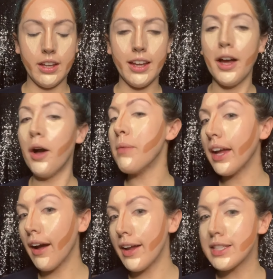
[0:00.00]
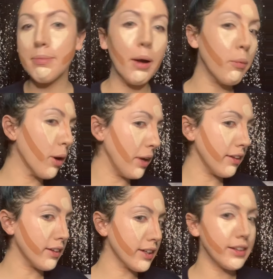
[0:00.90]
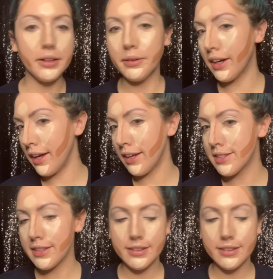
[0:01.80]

Oh my God, does my war paint look good, you guys?